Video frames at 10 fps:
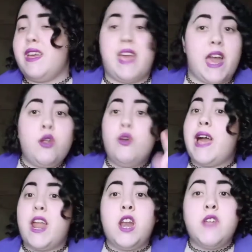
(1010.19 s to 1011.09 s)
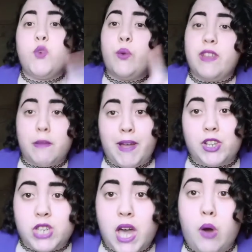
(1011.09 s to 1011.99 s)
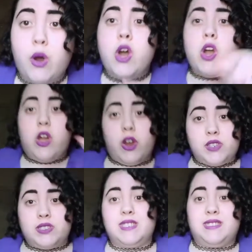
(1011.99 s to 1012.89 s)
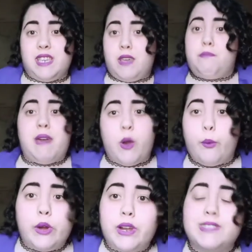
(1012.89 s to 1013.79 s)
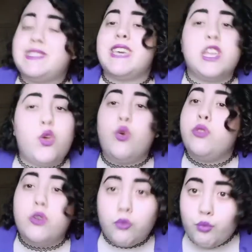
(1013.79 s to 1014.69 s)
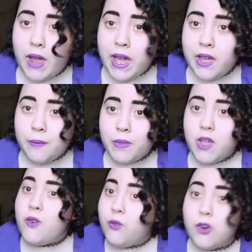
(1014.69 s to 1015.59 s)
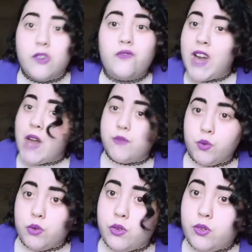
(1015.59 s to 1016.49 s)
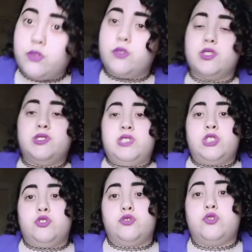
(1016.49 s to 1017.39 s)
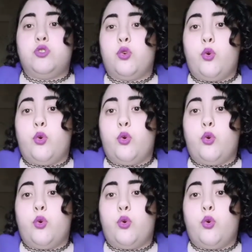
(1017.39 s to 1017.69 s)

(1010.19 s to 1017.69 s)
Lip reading: I never want to hear my child curse and say bad words. Like, it don't look right for a 5-year-old or 6 years old